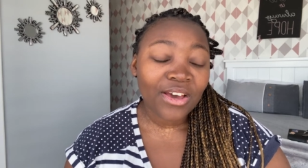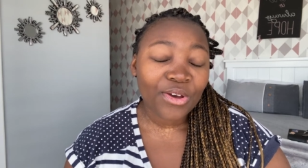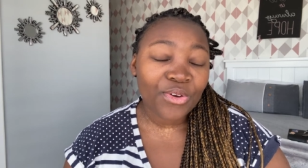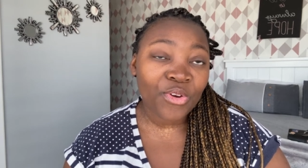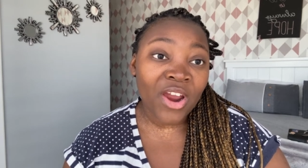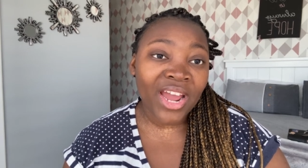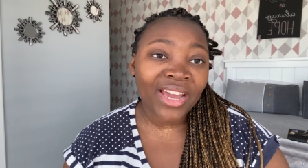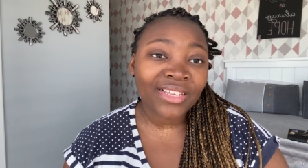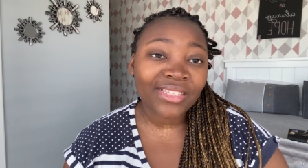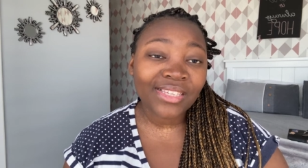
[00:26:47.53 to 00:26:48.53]
all
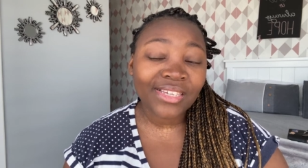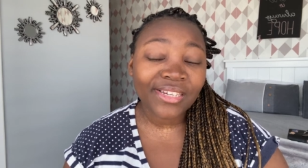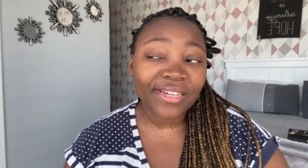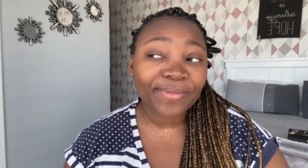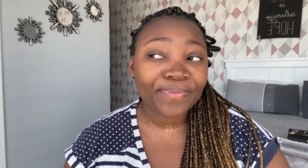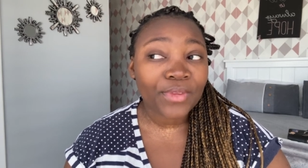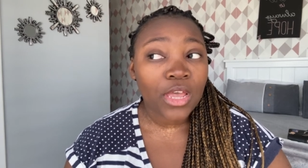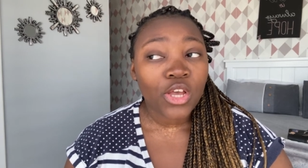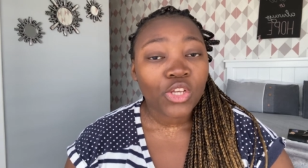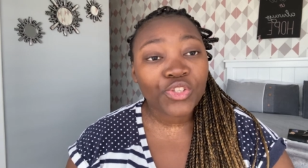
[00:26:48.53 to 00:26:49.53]
right
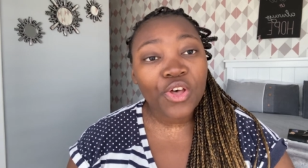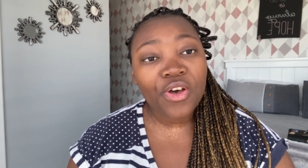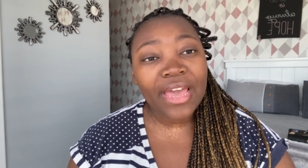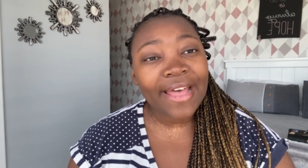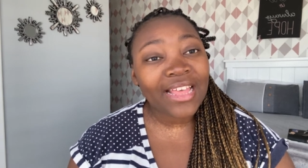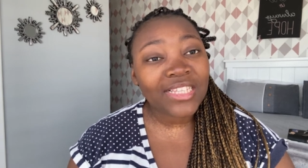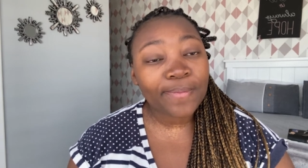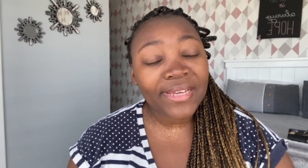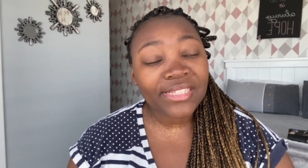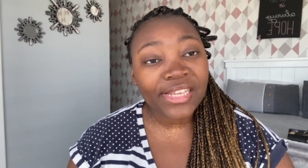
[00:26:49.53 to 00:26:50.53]
so yeah that's
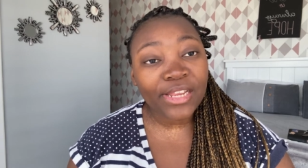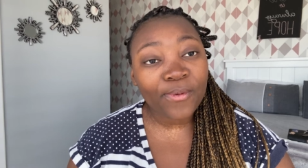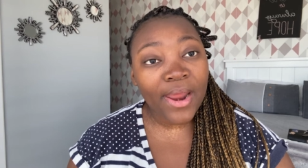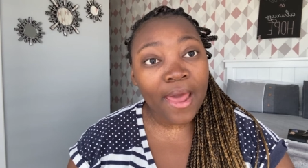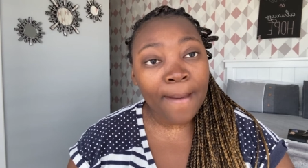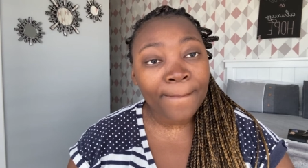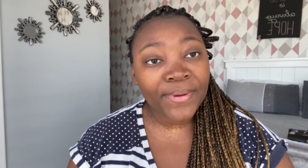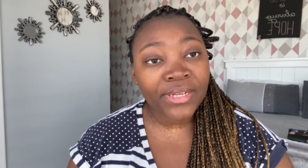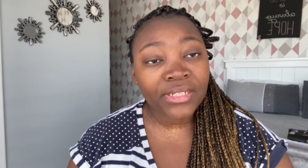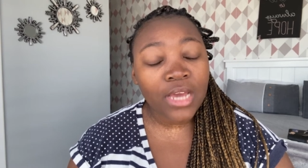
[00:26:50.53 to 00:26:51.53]
basically what
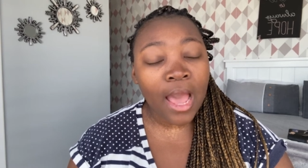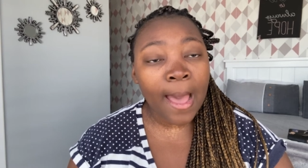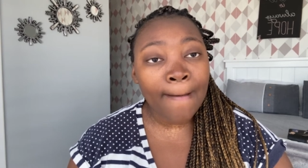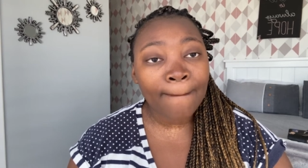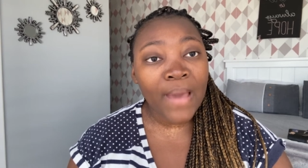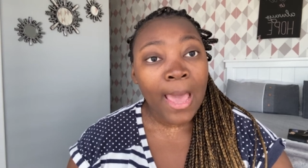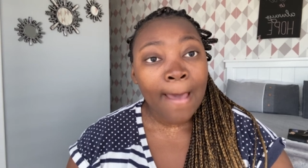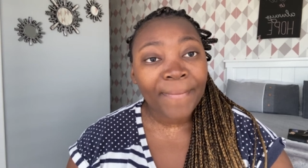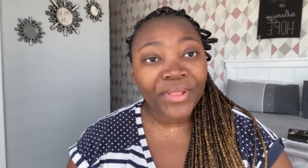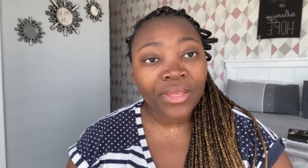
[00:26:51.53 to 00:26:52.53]
happened um
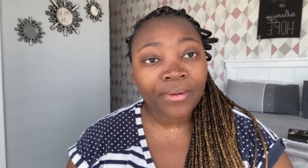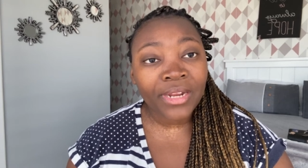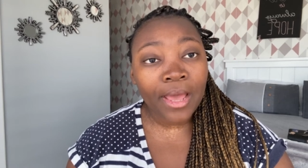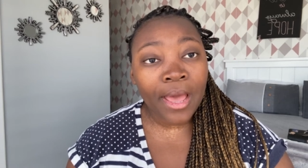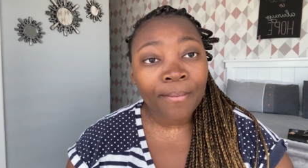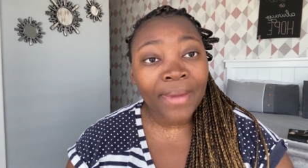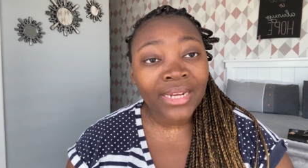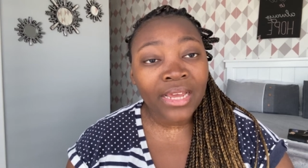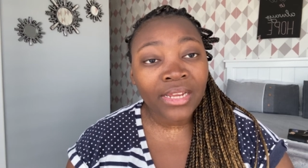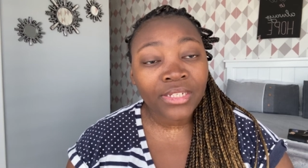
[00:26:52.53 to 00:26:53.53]
but then uh, my
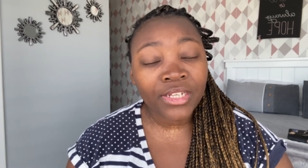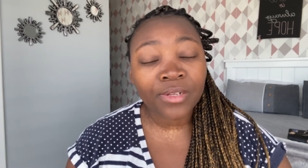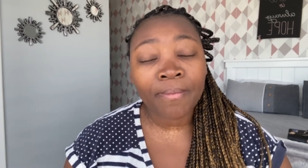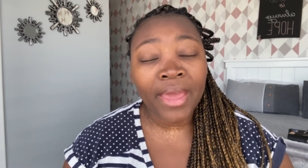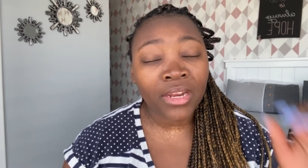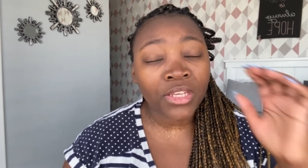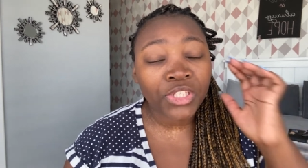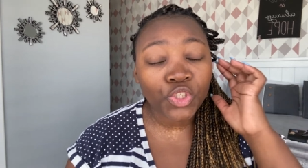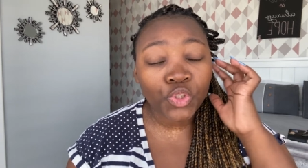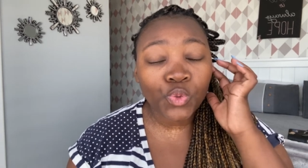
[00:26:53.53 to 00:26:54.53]
dad did
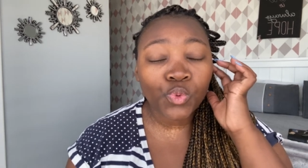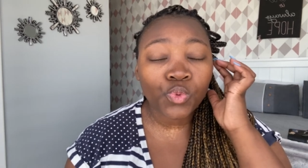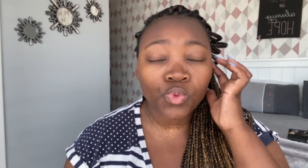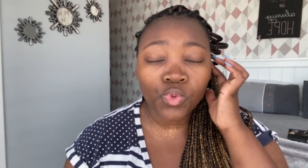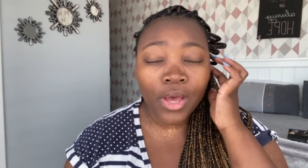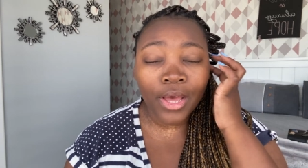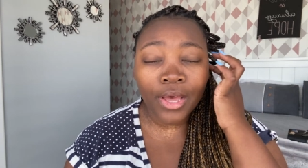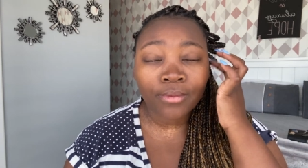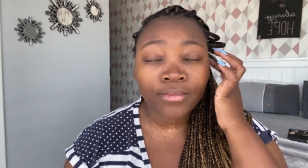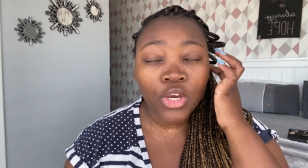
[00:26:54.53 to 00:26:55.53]
manage to
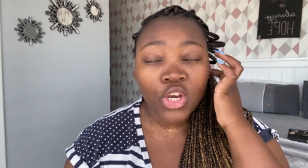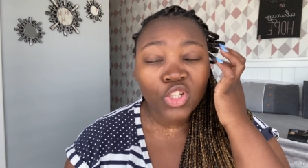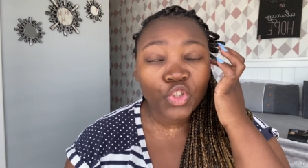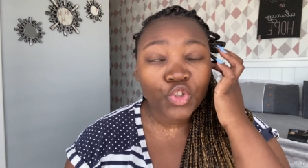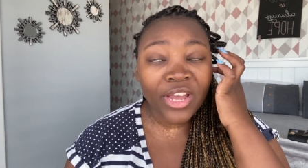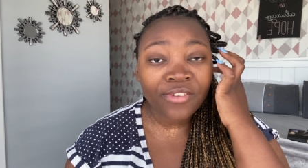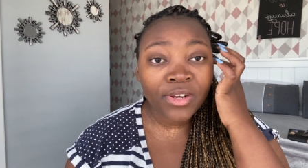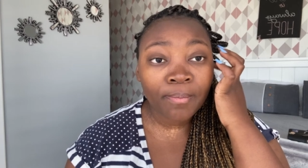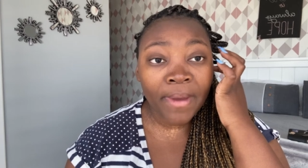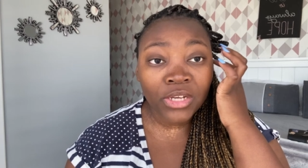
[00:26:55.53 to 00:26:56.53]
um drive
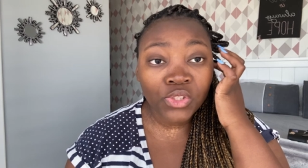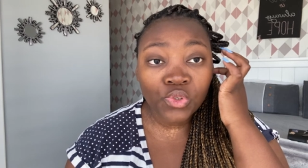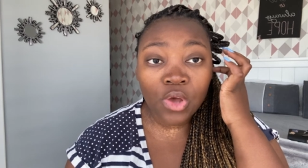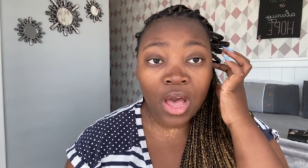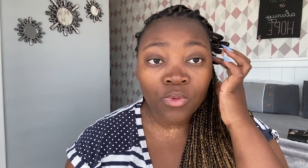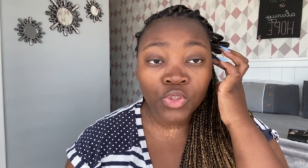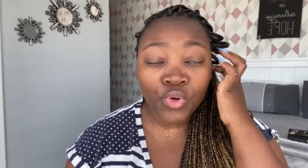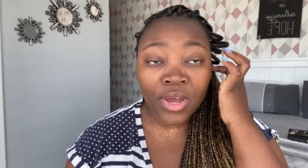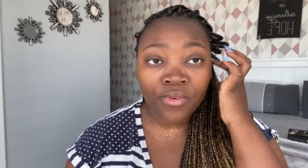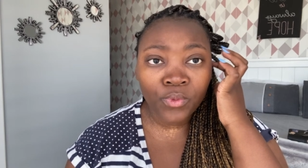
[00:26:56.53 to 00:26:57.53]
it back to our
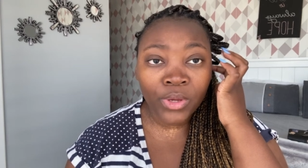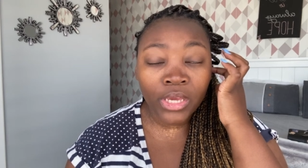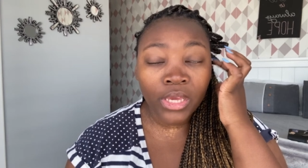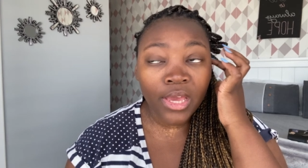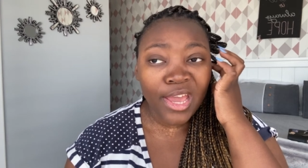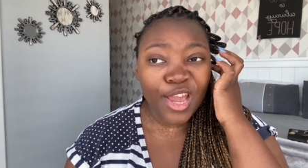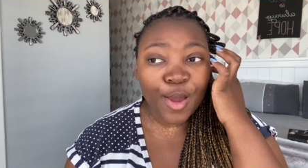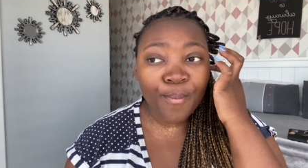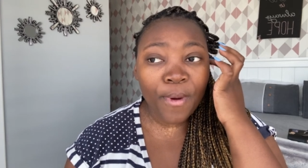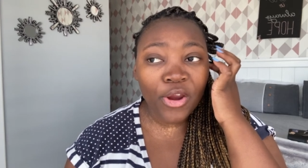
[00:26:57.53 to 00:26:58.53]
driveway
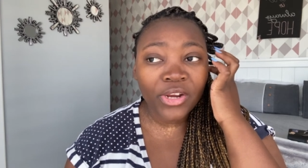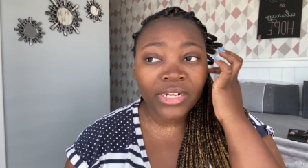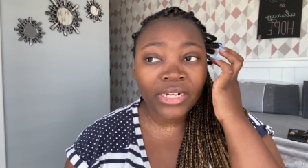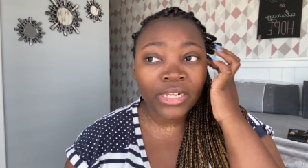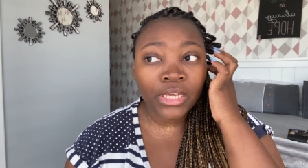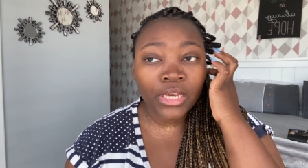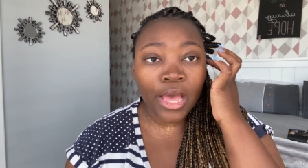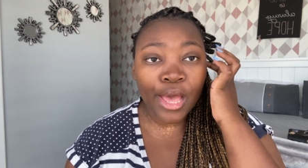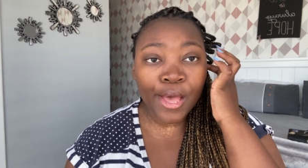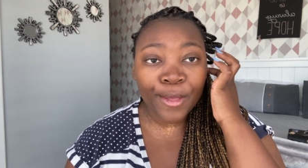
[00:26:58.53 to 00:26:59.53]
apparently
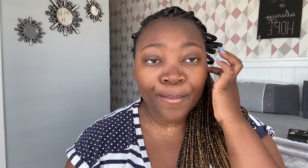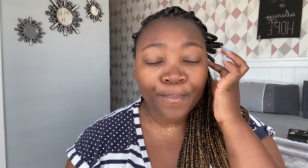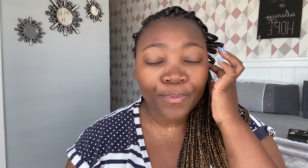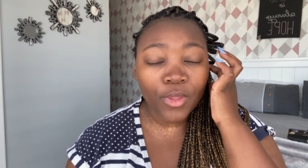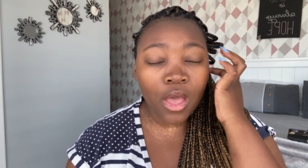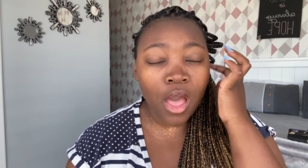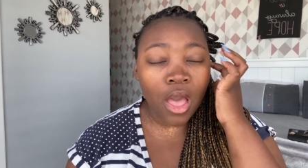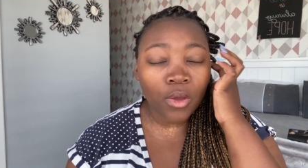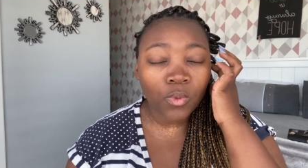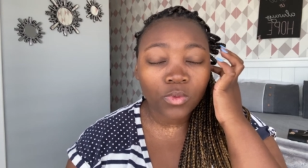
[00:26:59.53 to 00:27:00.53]
um
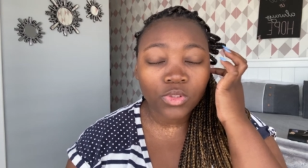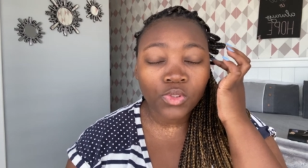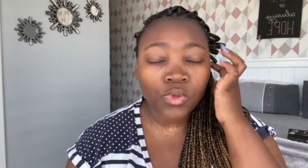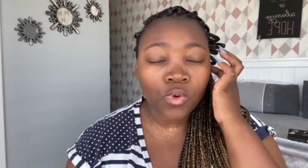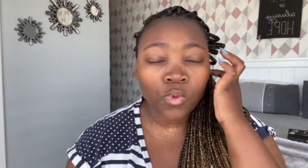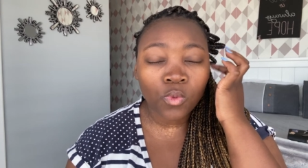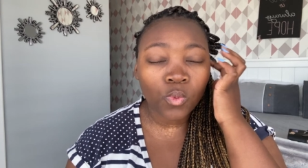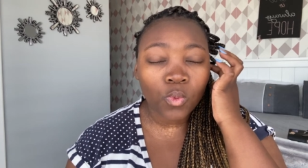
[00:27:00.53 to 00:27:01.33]
so